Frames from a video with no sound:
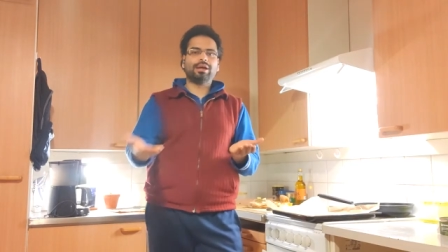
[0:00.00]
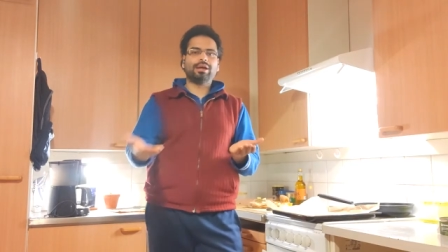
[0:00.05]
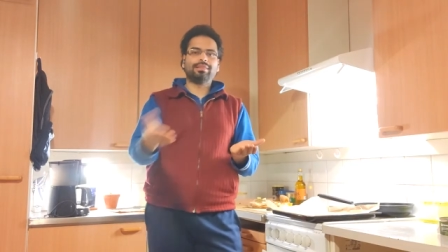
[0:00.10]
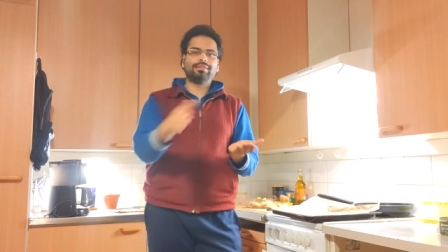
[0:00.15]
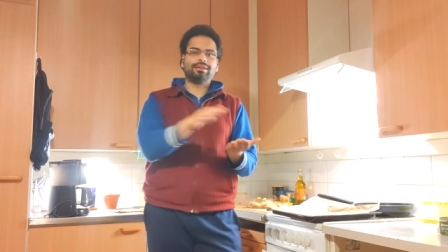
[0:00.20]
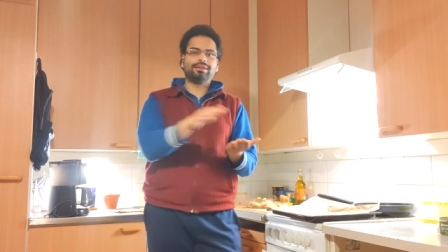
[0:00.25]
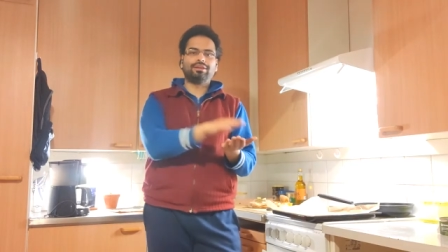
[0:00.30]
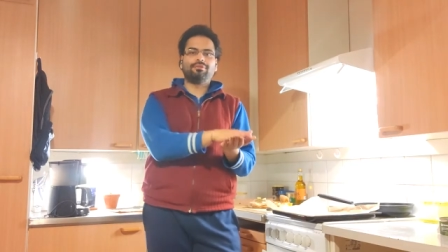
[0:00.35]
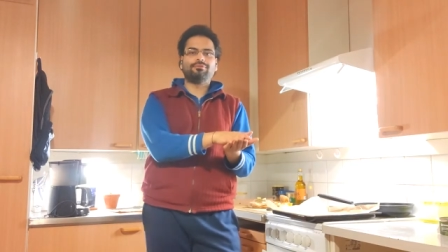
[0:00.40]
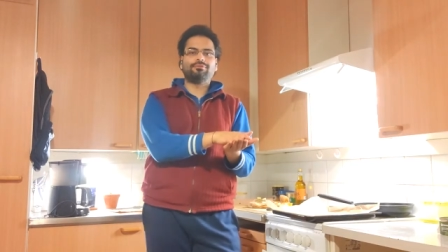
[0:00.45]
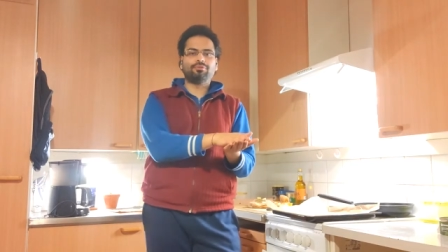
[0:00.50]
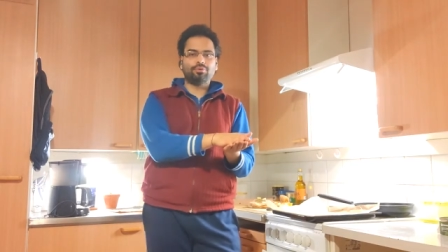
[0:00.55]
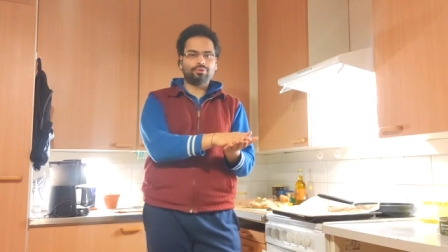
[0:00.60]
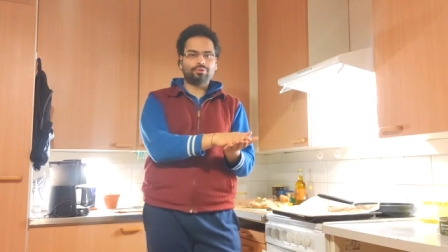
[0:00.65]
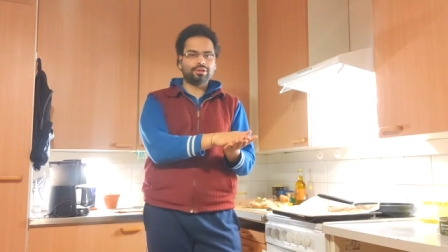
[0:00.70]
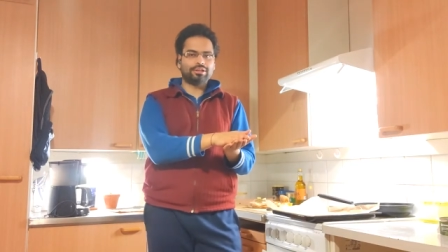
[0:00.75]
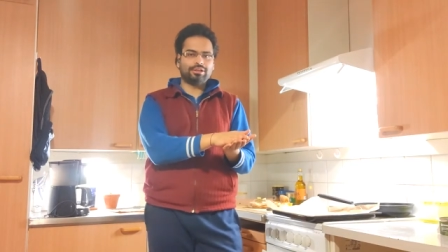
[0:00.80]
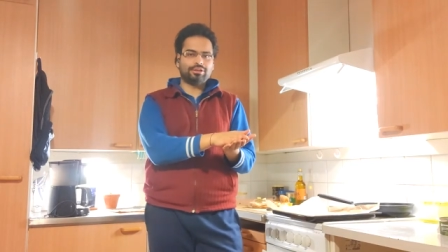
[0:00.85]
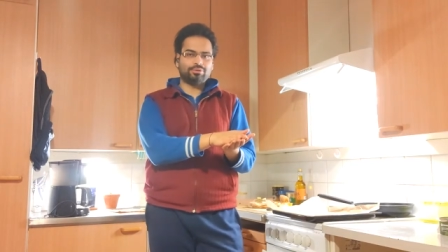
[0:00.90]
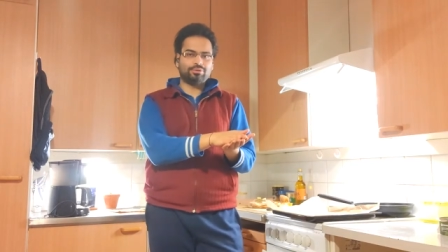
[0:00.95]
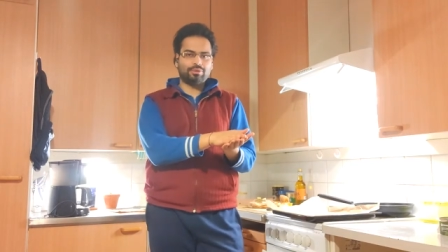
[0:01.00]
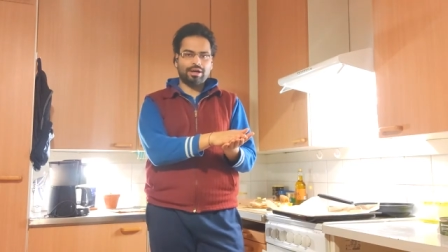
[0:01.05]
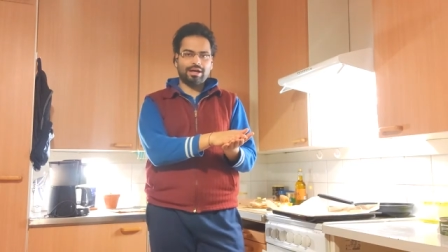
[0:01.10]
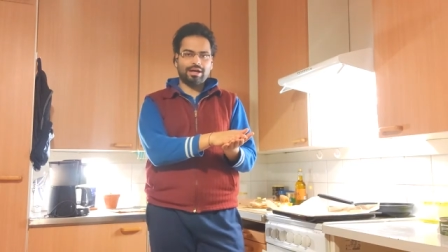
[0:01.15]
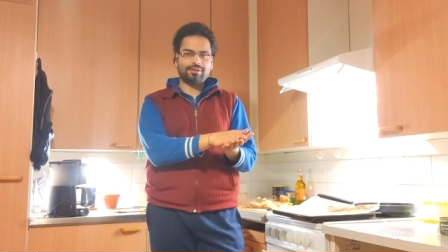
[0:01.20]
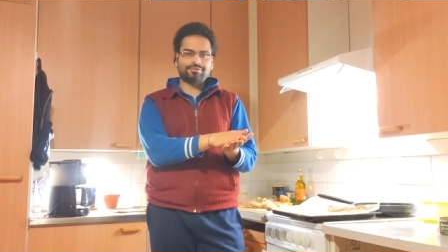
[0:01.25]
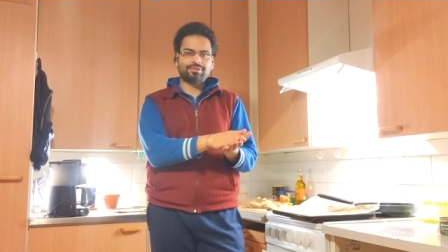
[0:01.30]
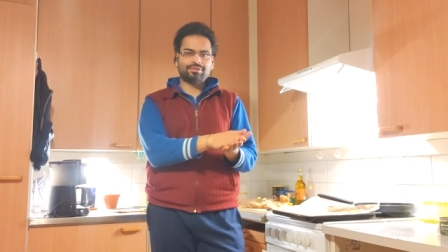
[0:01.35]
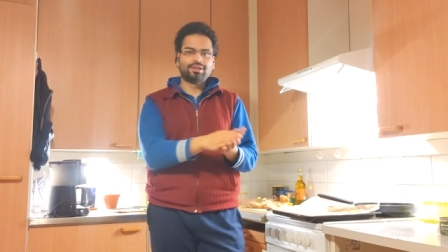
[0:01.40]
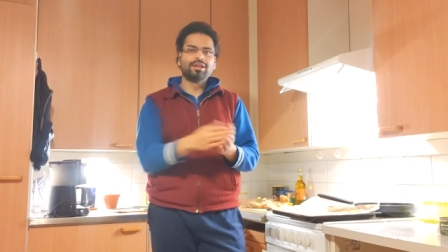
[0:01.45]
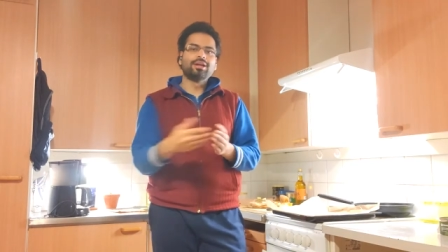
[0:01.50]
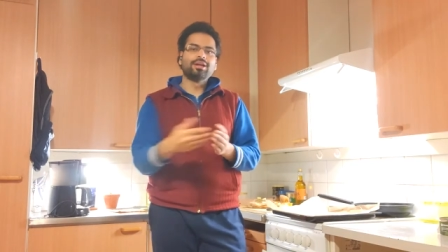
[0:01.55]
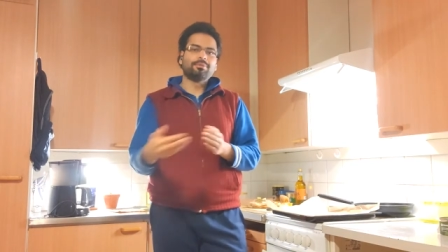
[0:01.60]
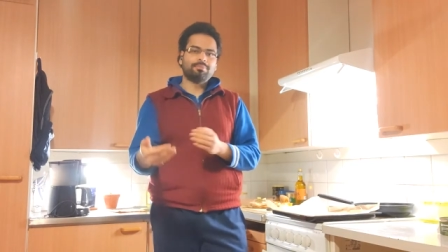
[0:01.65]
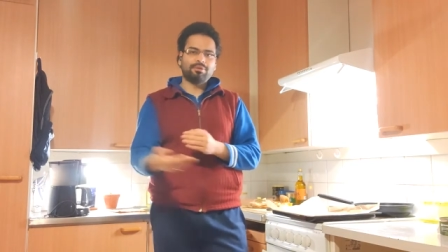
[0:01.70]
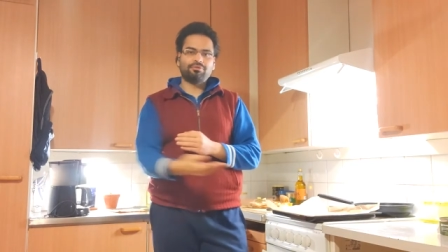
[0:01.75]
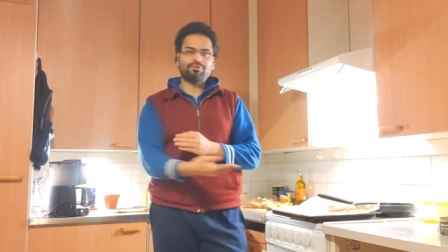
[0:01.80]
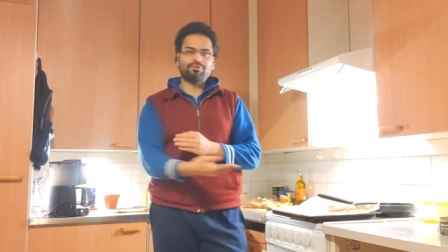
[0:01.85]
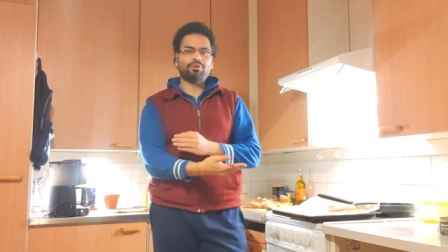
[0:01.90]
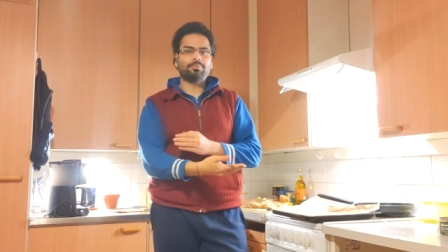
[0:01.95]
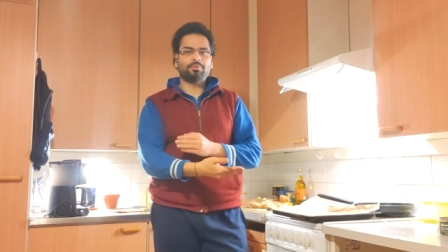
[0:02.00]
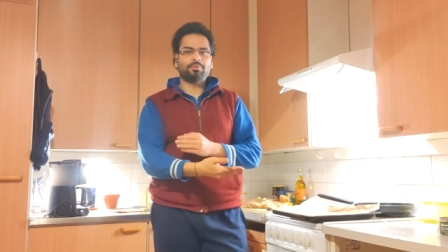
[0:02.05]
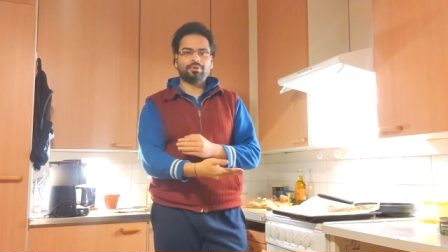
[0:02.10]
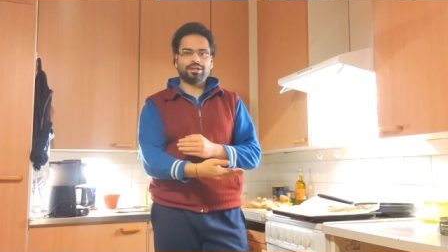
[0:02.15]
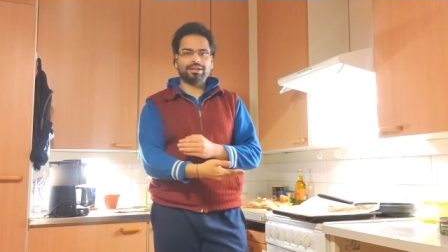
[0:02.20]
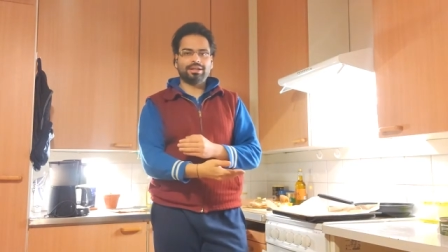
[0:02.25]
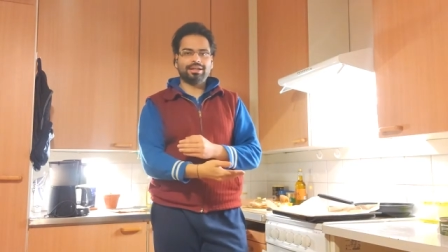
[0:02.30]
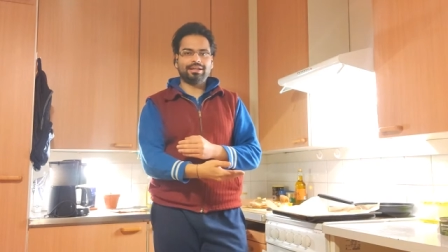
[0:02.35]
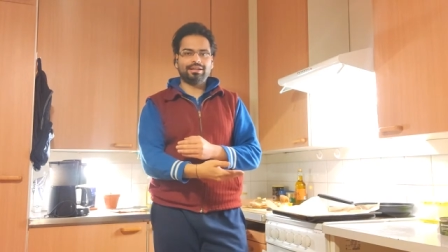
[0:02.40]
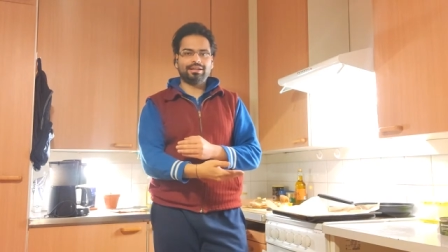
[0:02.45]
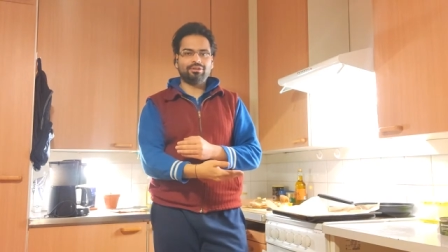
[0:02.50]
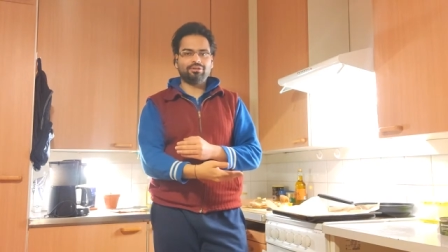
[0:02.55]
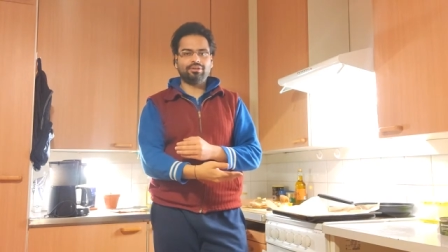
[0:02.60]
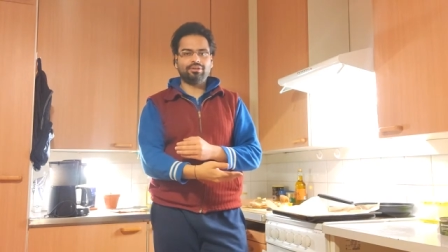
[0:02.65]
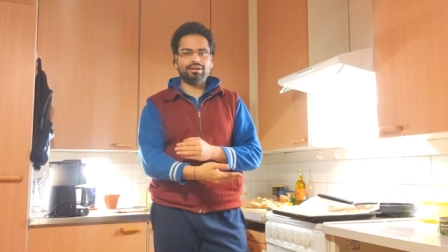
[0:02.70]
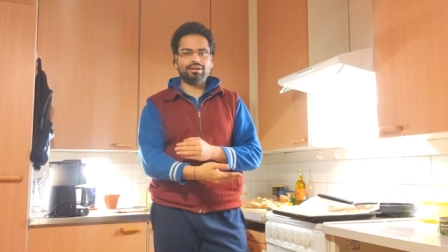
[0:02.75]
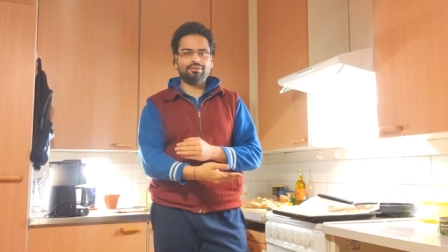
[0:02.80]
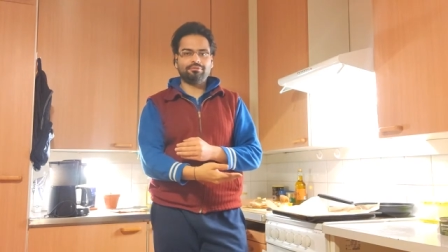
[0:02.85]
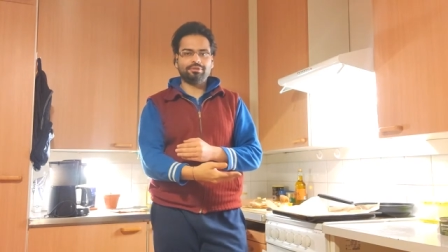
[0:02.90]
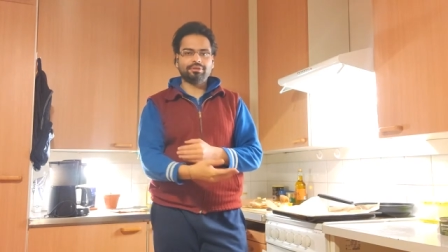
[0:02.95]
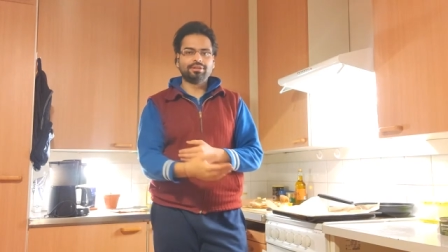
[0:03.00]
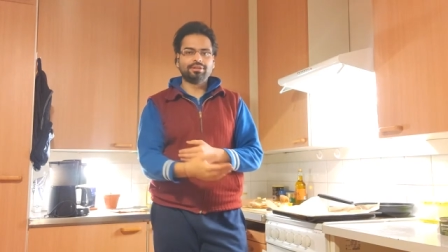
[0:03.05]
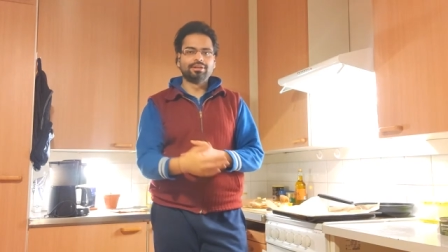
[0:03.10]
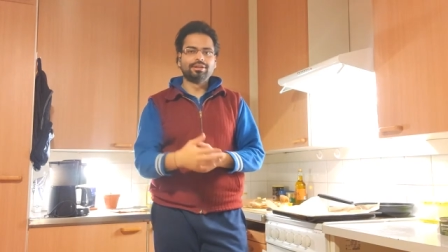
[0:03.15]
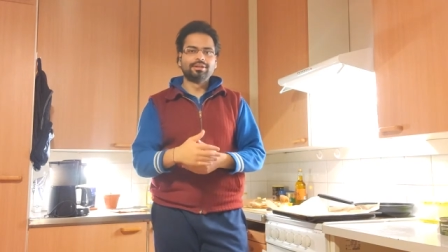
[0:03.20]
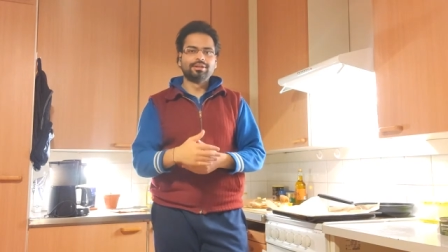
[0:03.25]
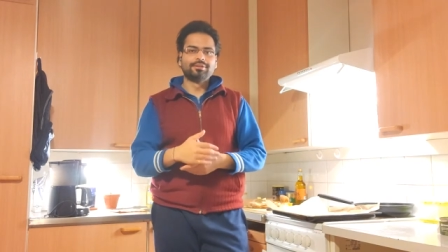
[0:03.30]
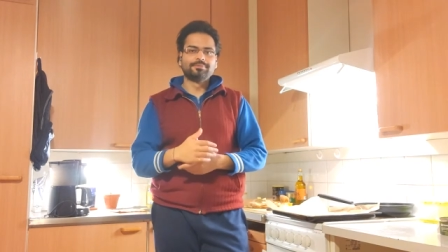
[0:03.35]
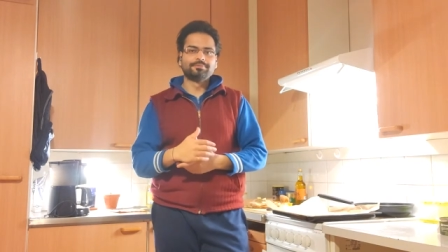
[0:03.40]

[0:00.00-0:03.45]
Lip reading: and then you fold it into halves before putting it into the oven.